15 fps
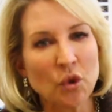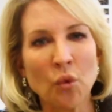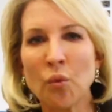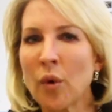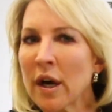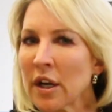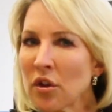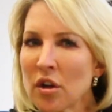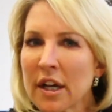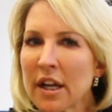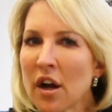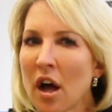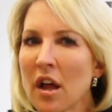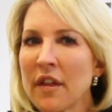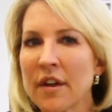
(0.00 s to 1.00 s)
Want to look
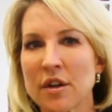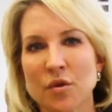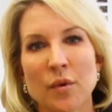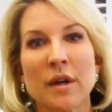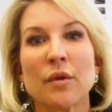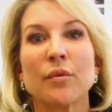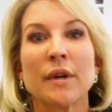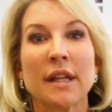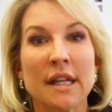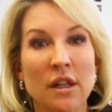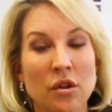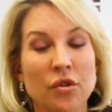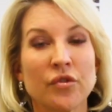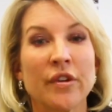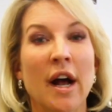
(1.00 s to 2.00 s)
at all of those, want to really
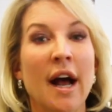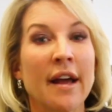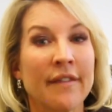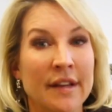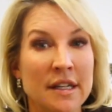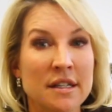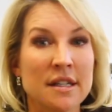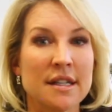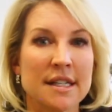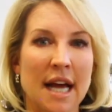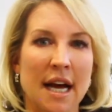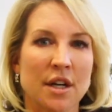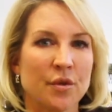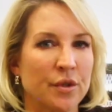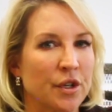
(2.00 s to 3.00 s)
dive into the
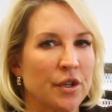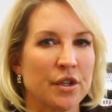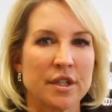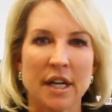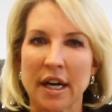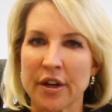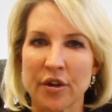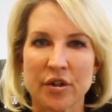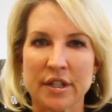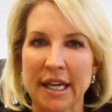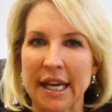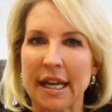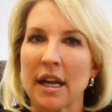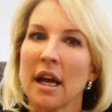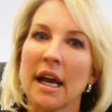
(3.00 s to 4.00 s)
tax returns to
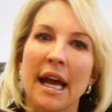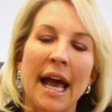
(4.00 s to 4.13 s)
understand